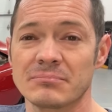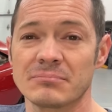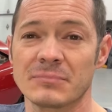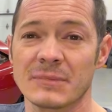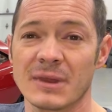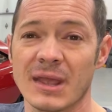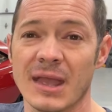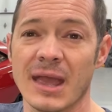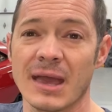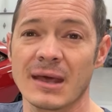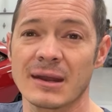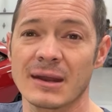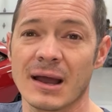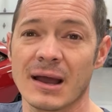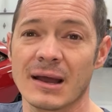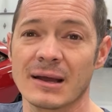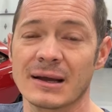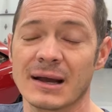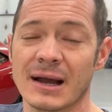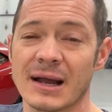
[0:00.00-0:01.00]
and
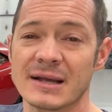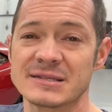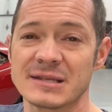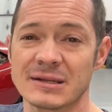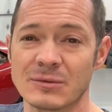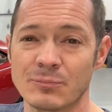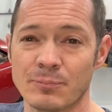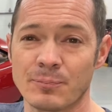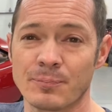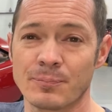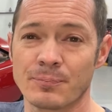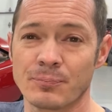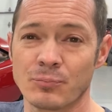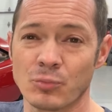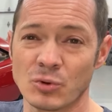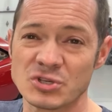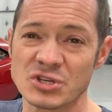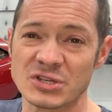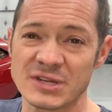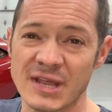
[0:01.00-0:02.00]
I said,
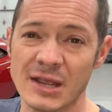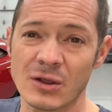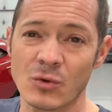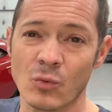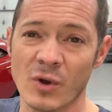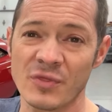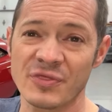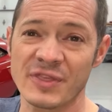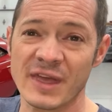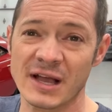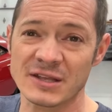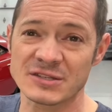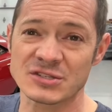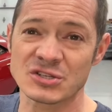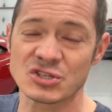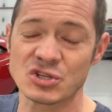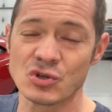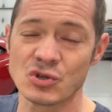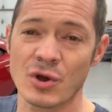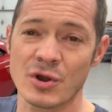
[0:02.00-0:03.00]
would you take
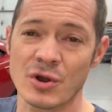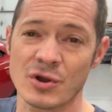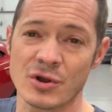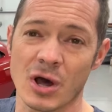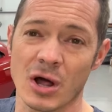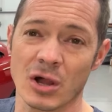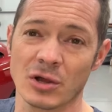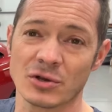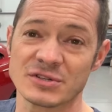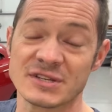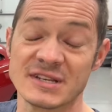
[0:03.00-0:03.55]
$1,200?